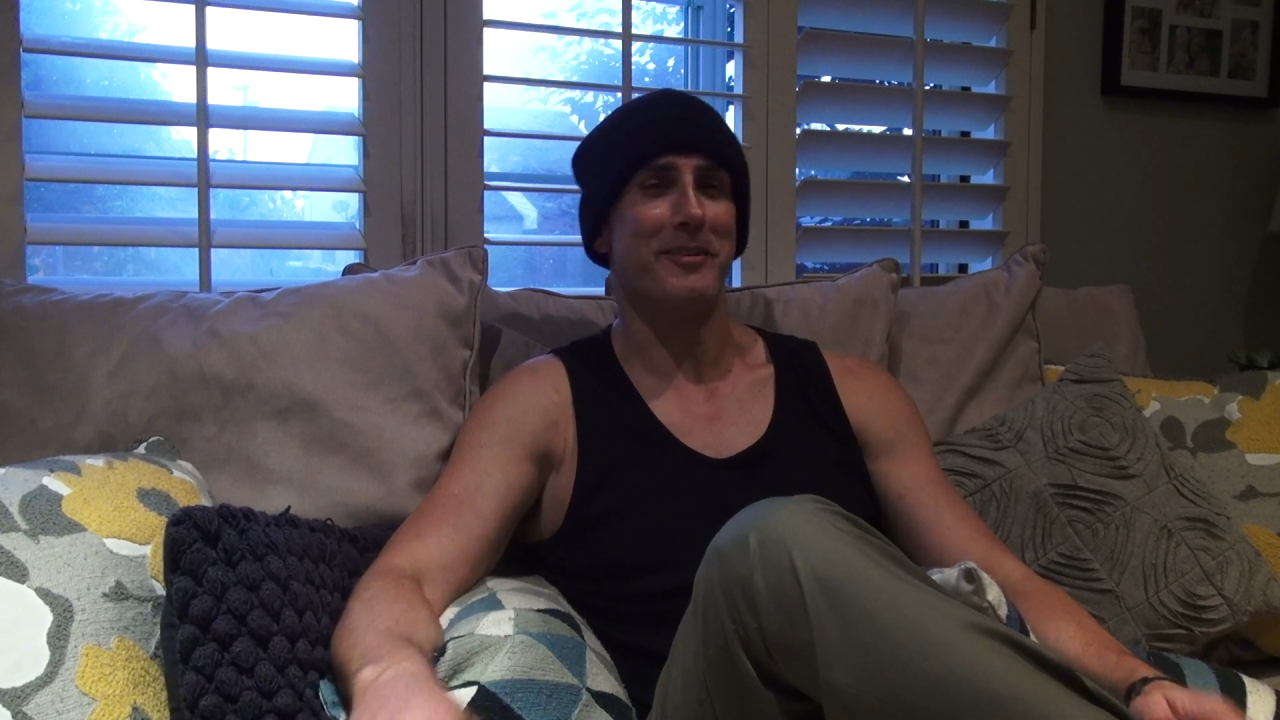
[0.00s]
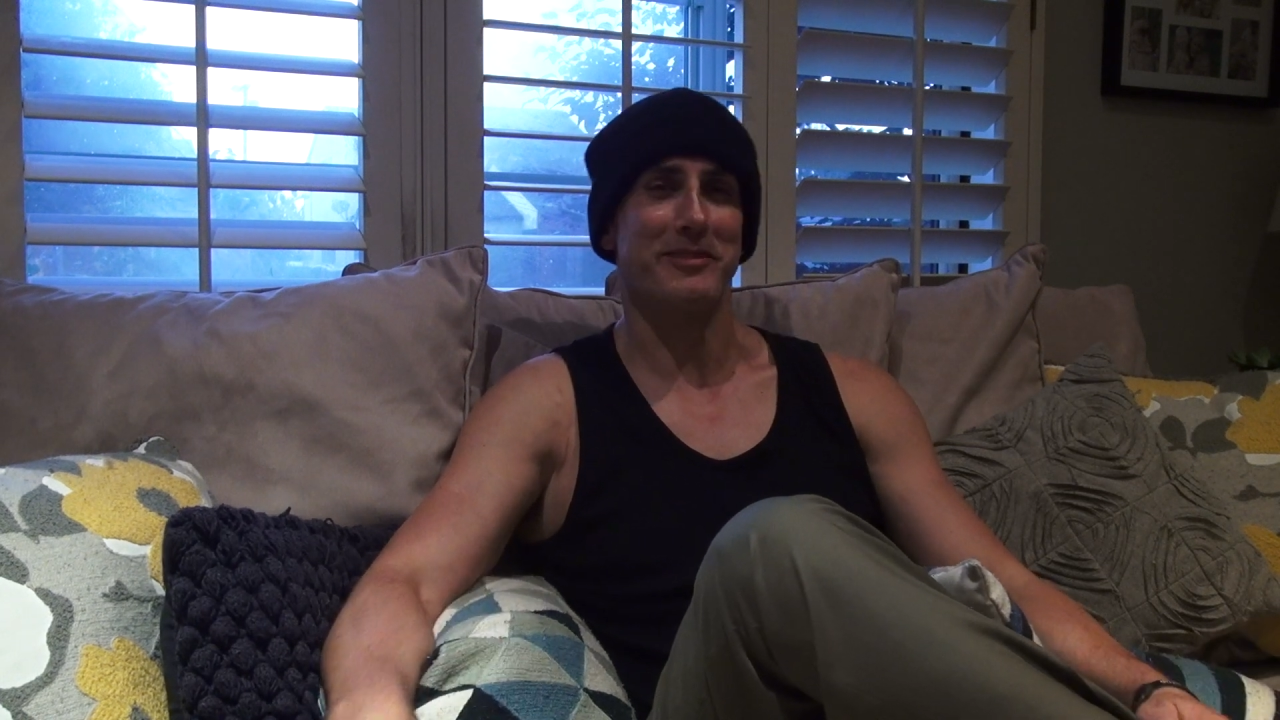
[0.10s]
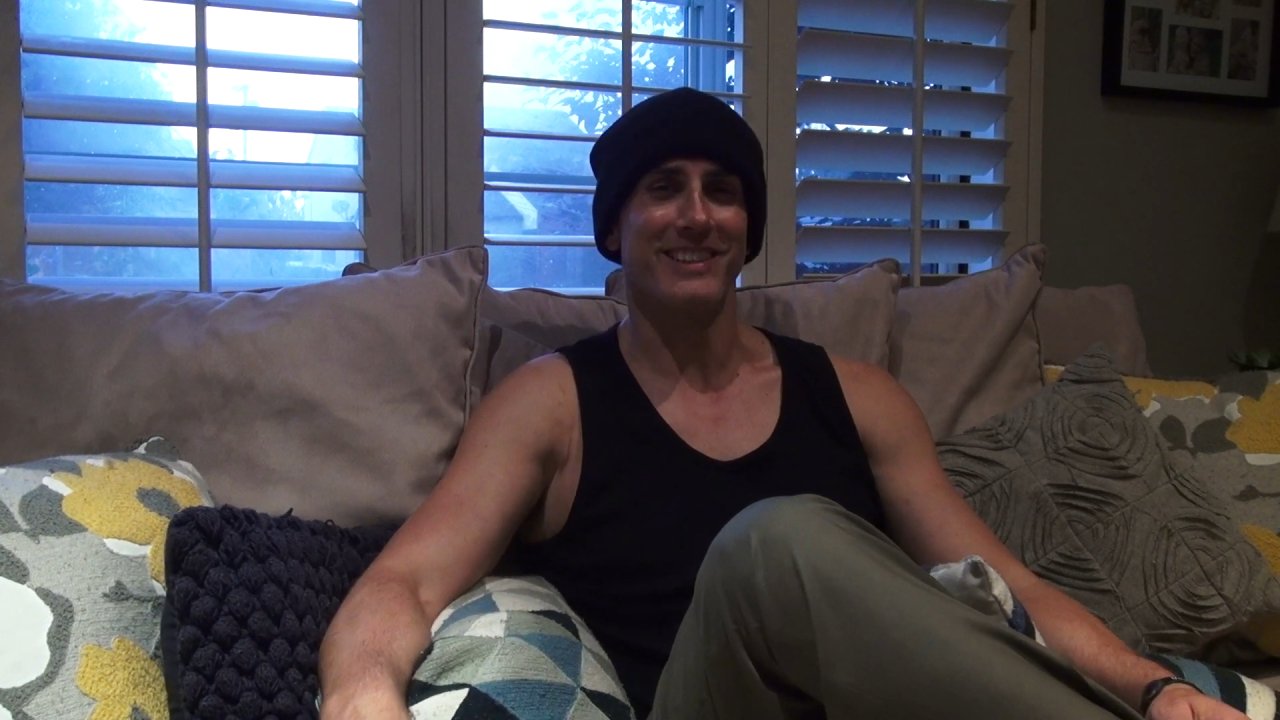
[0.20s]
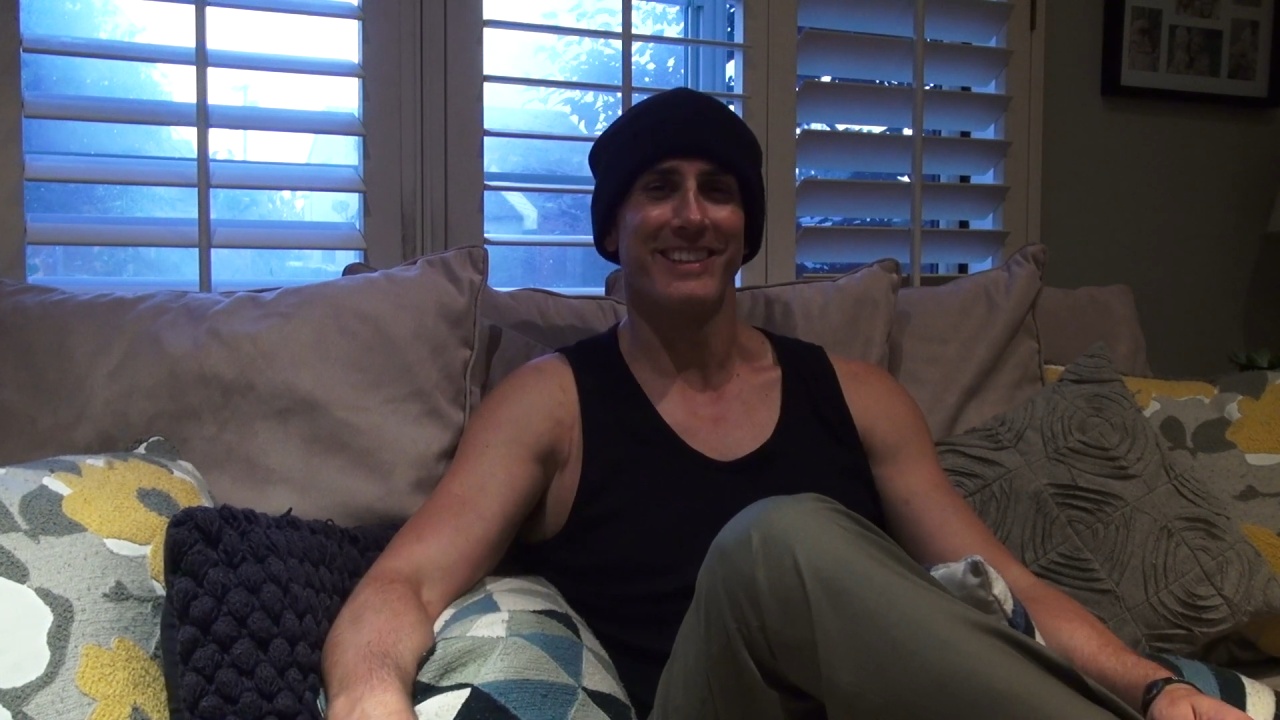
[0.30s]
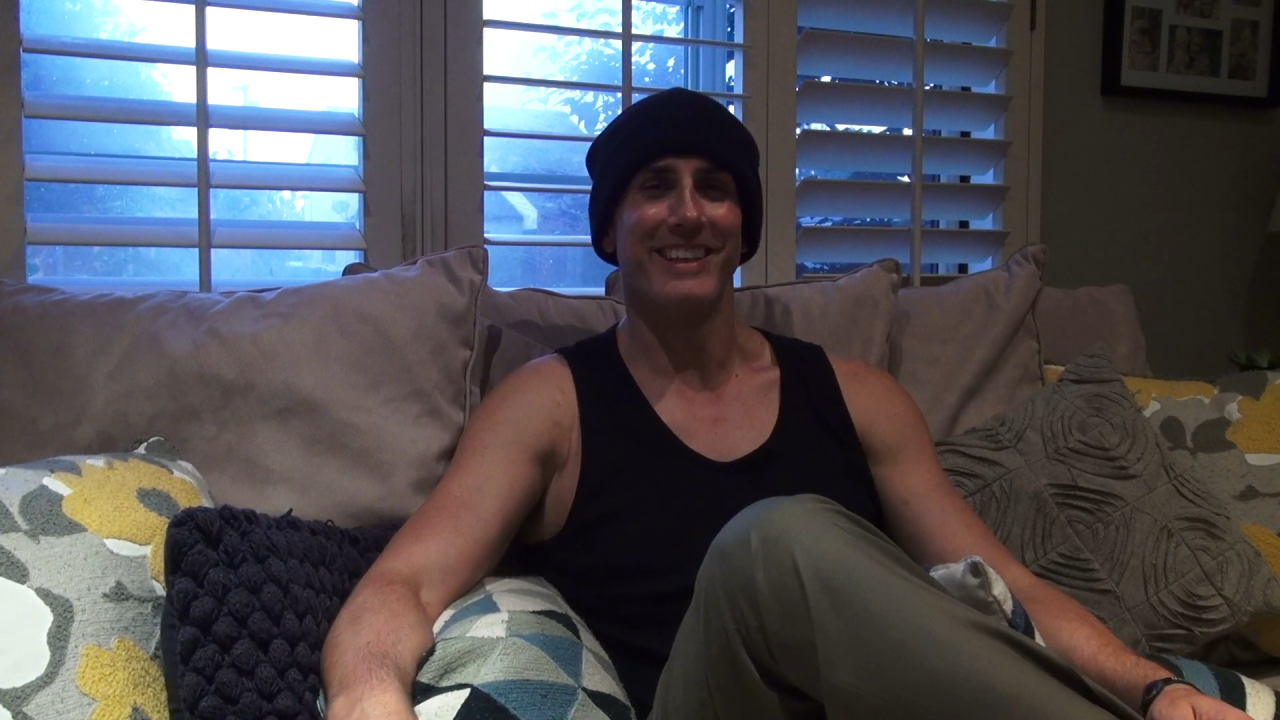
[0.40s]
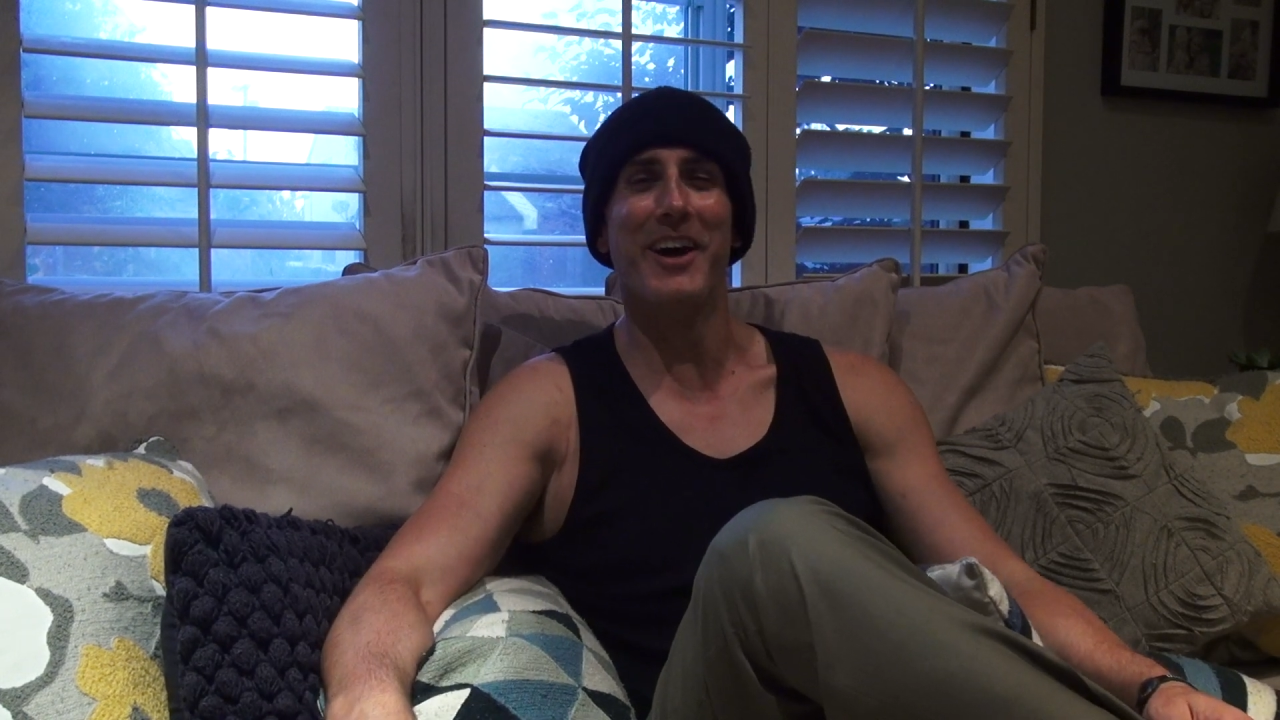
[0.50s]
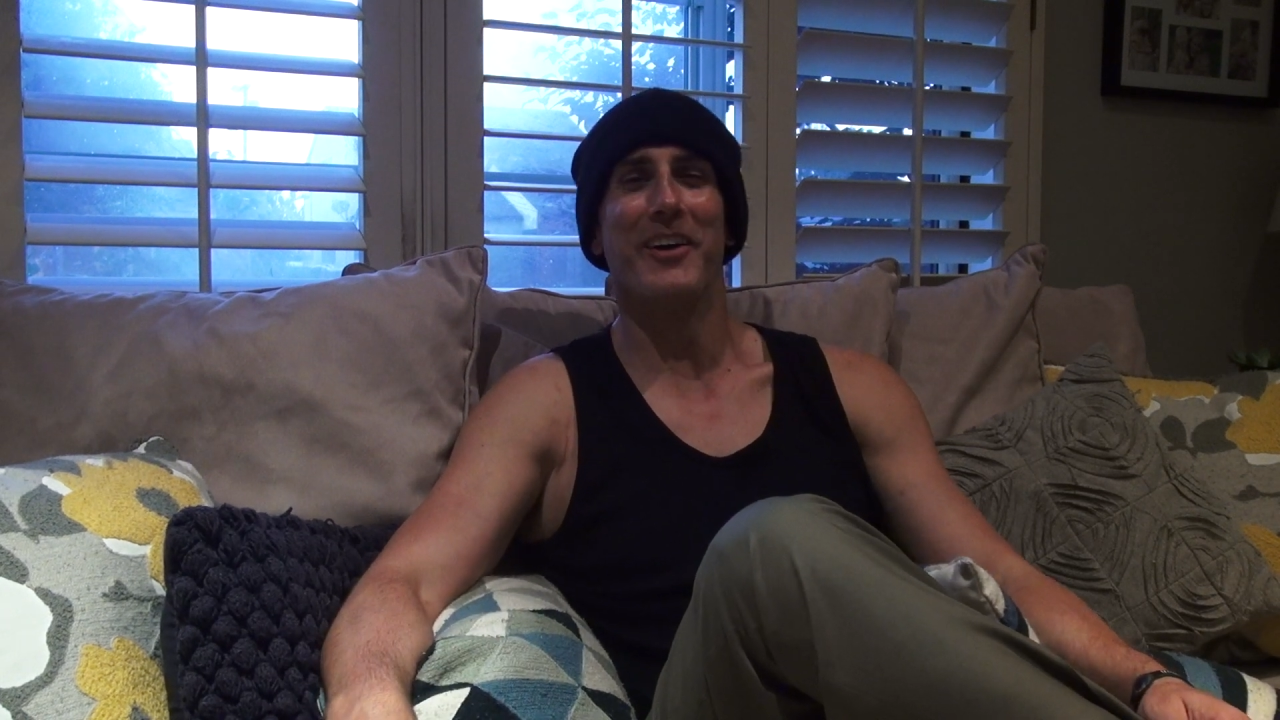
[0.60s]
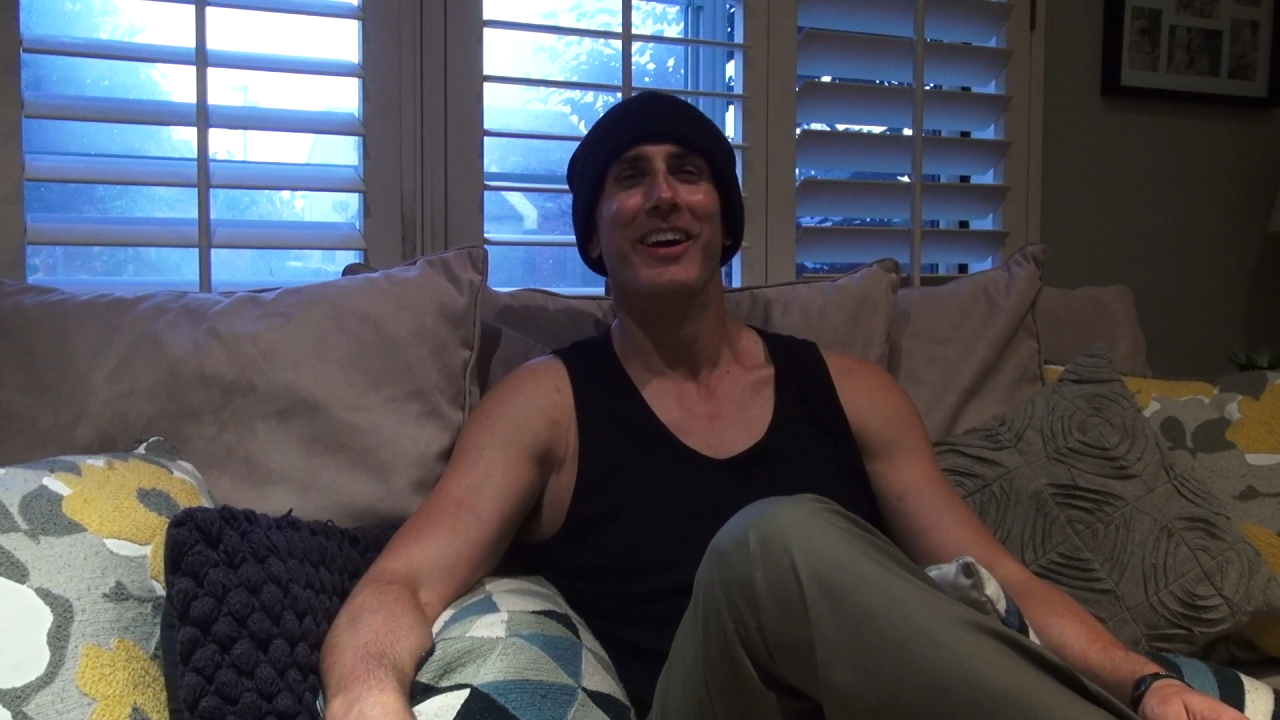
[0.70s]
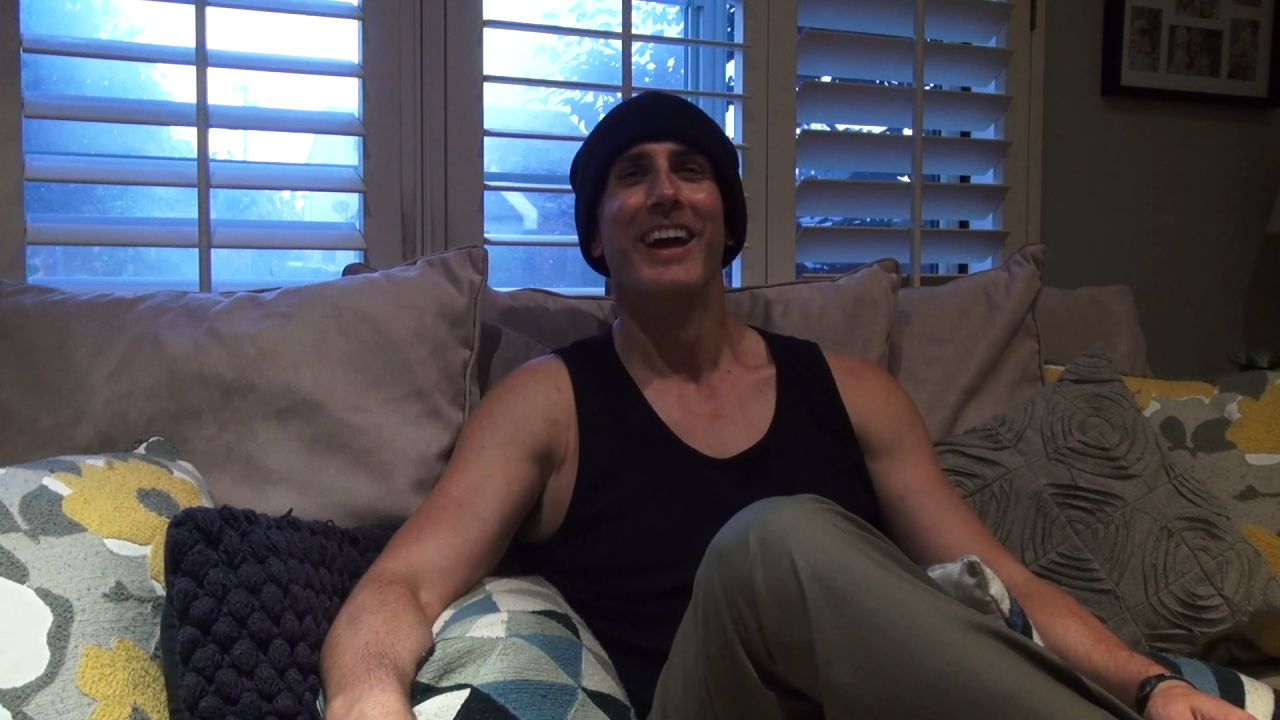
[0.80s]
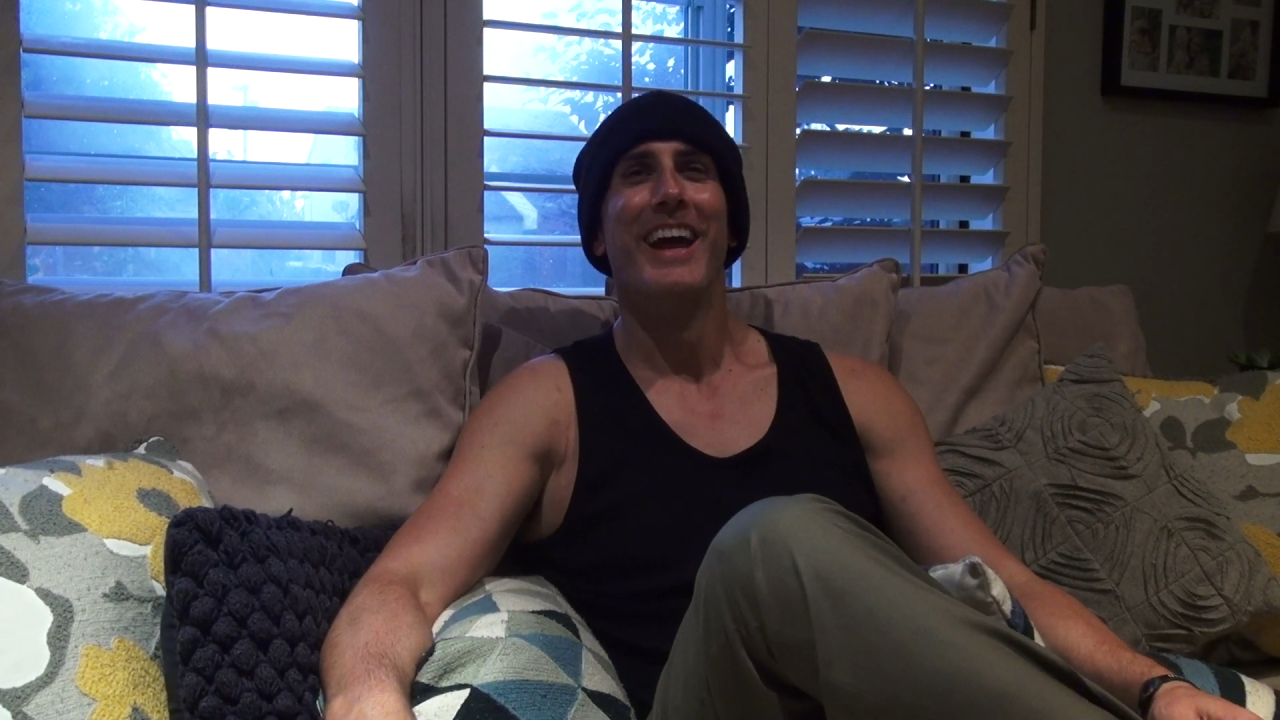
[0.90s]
obviously. No.